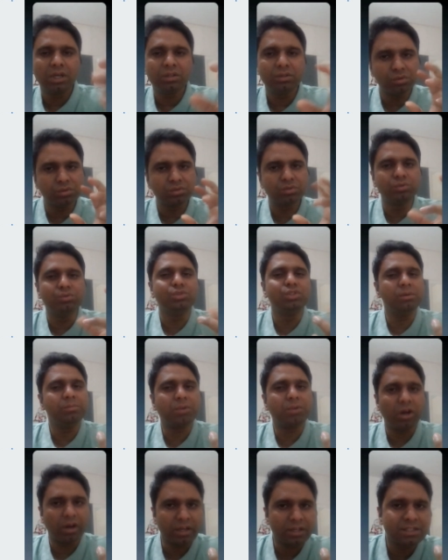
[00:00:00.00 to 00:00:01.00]
those Gucci
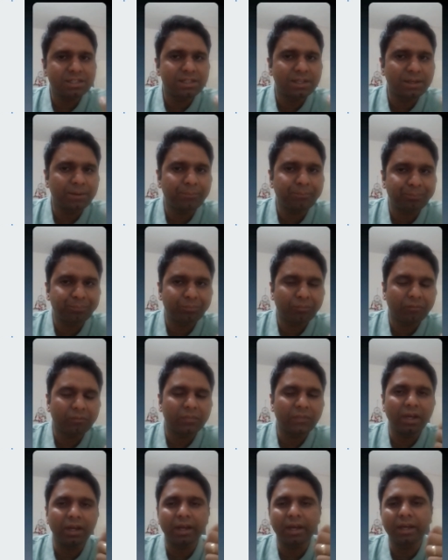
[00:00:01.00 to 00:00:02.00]
products,
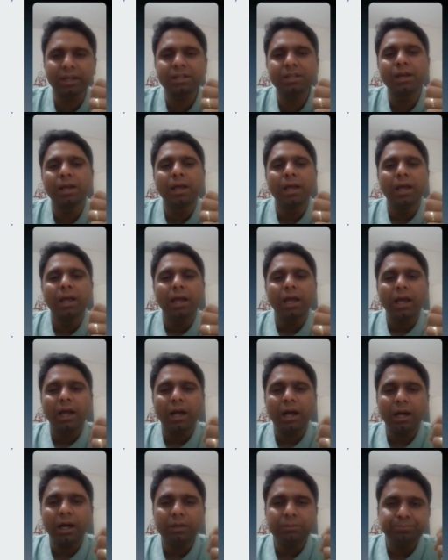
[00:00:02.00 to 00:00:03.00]
right?
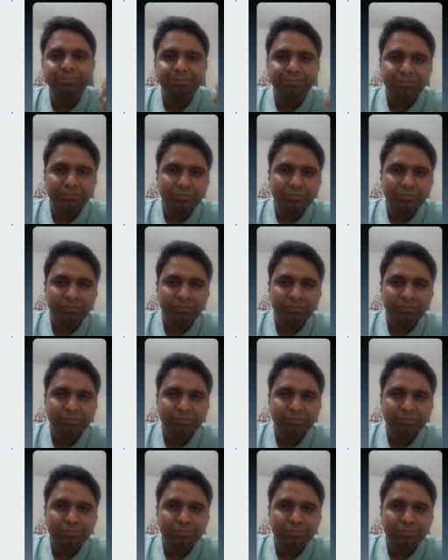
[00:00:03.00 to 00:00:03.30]
Um,